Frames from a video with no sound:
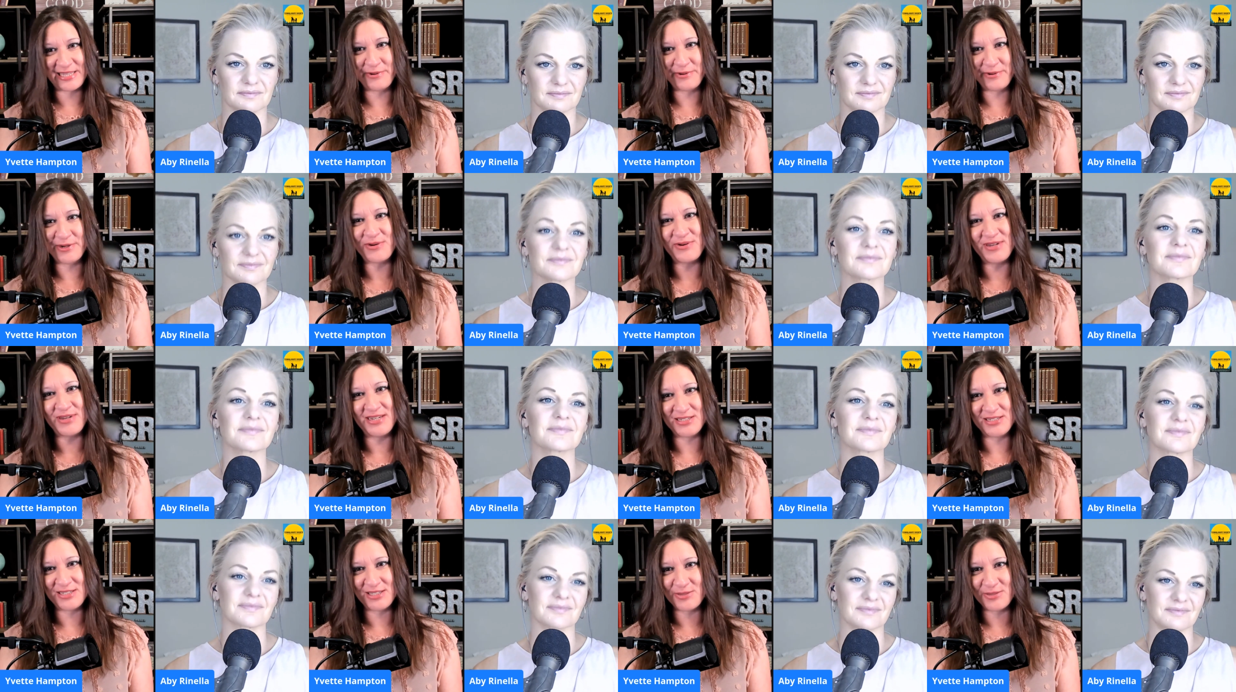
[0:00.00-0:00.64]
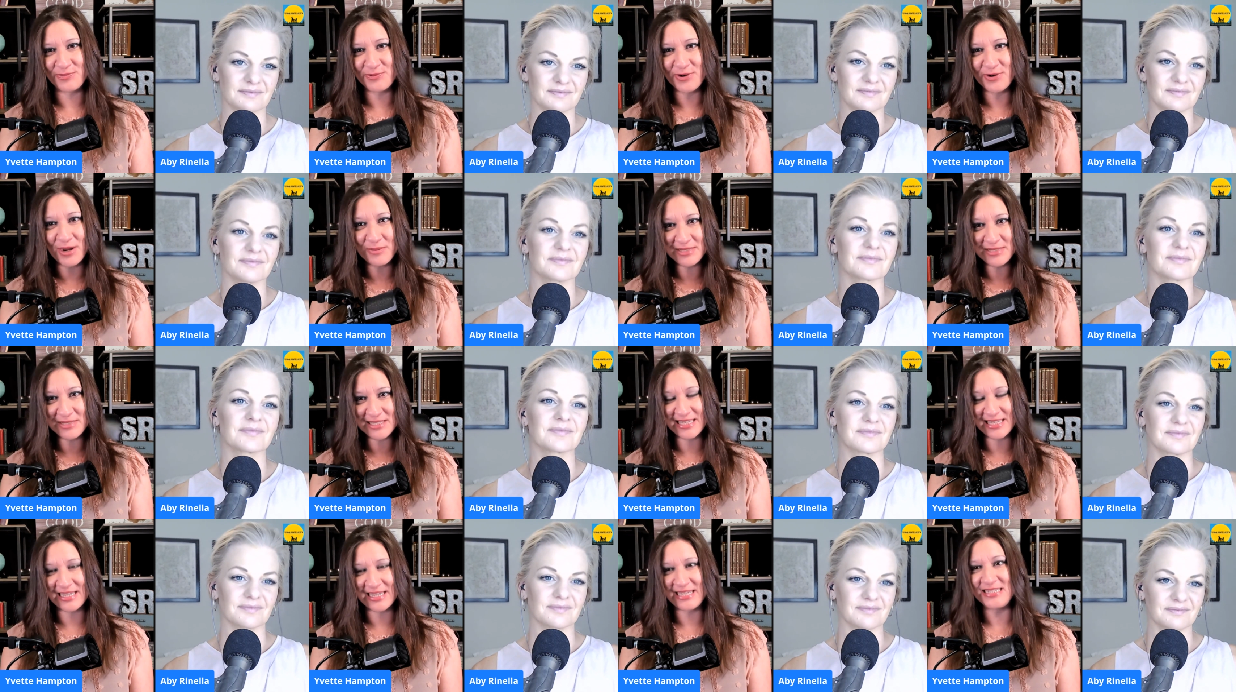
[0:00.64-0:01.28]
Speaker 1: were going into the
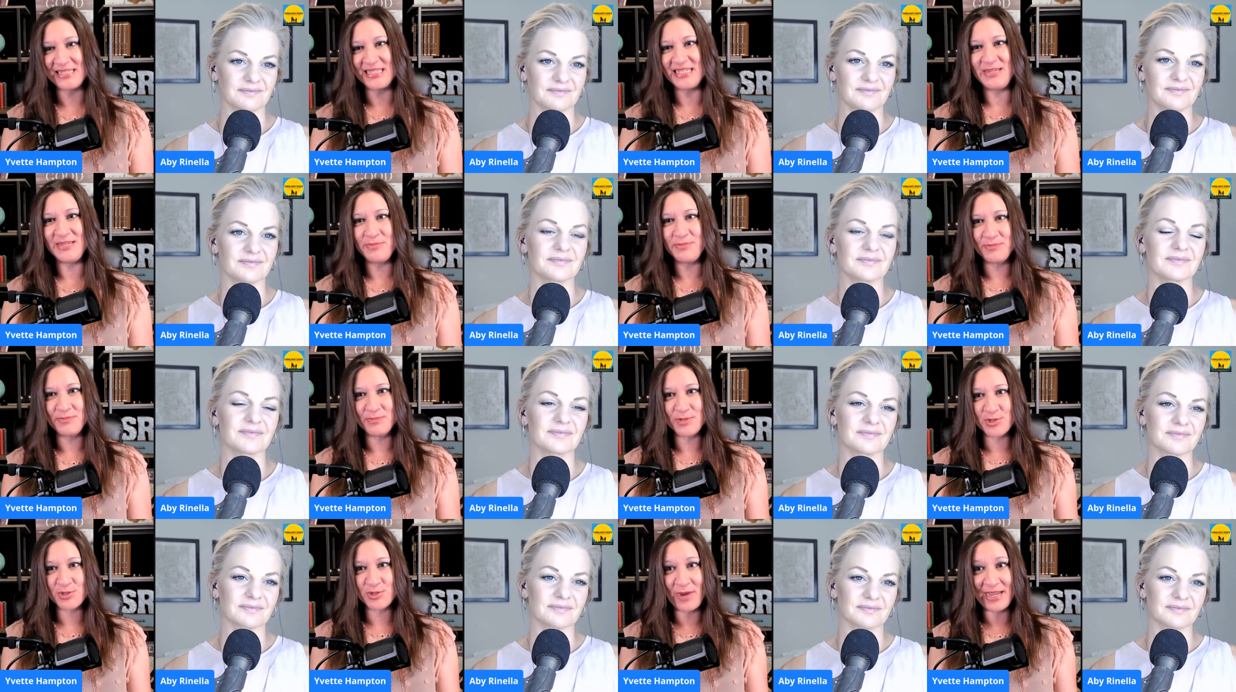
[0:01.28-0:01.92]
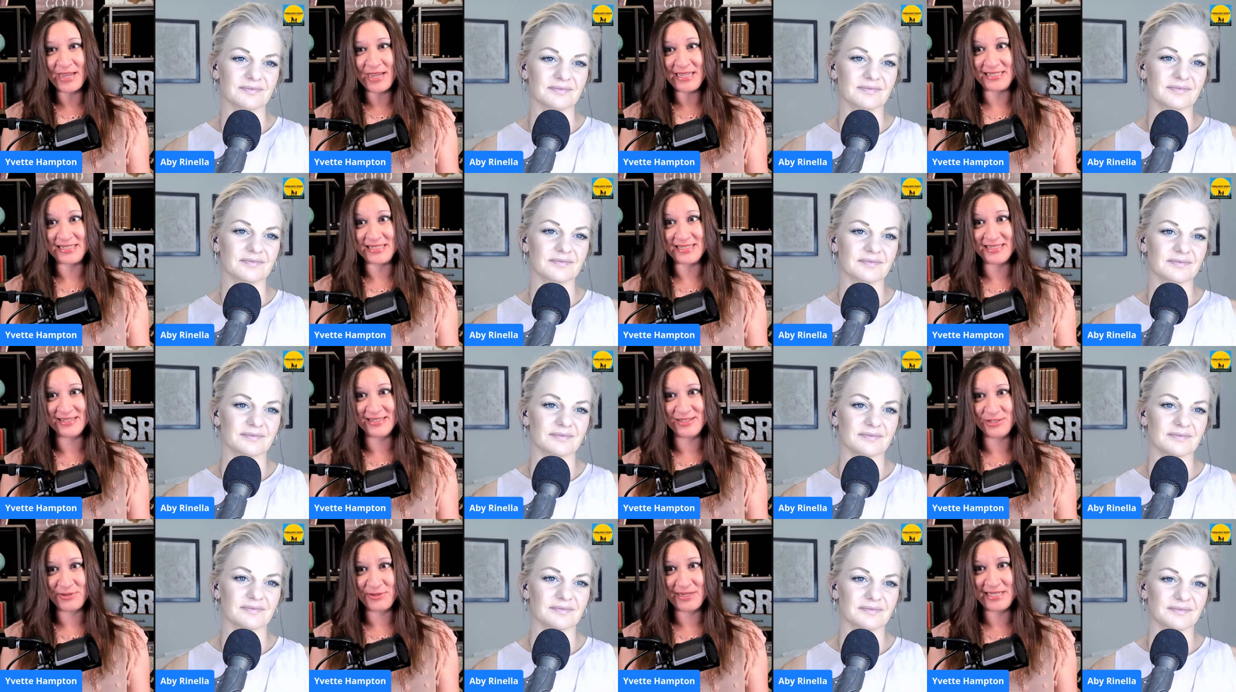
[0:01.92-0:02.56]
promised land, he twice,
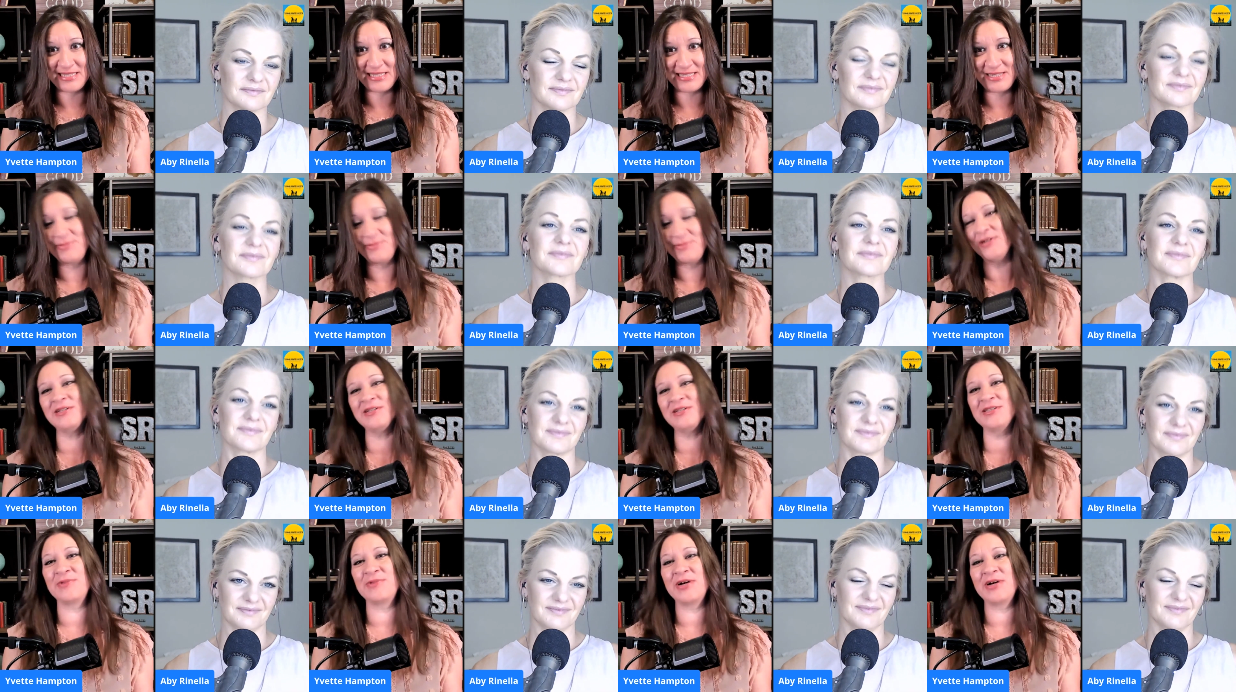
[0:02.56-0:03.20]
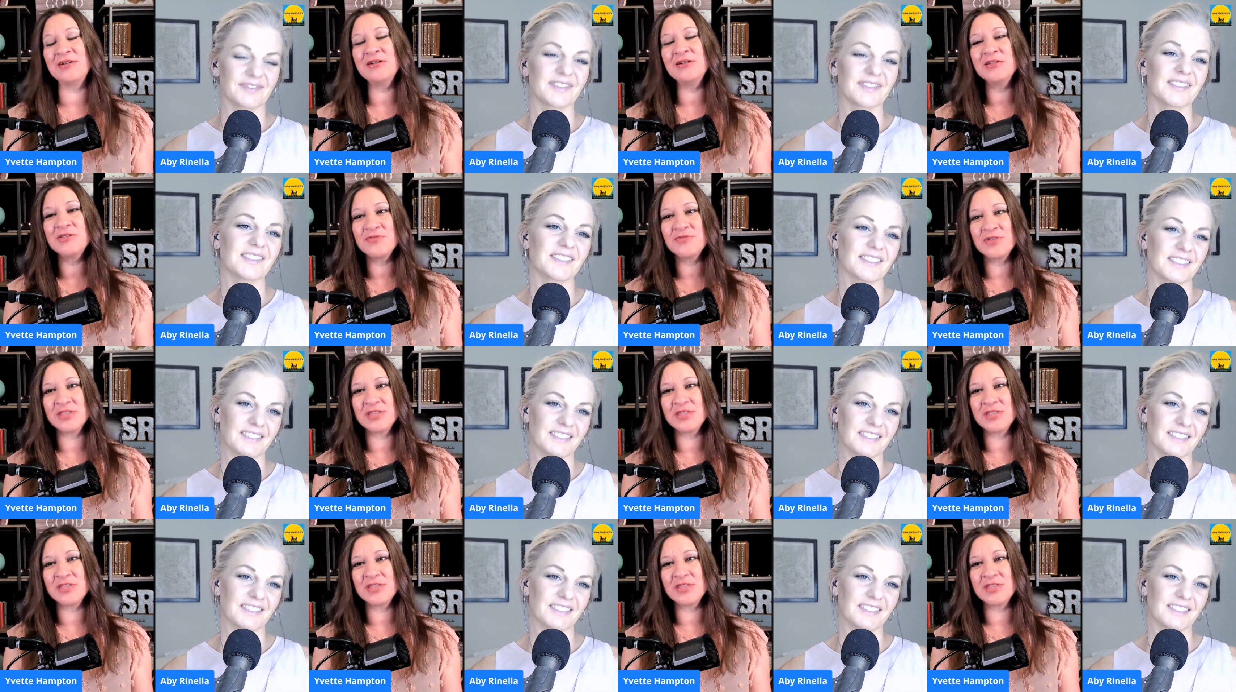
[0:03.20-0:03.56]
twice, he parted the waters for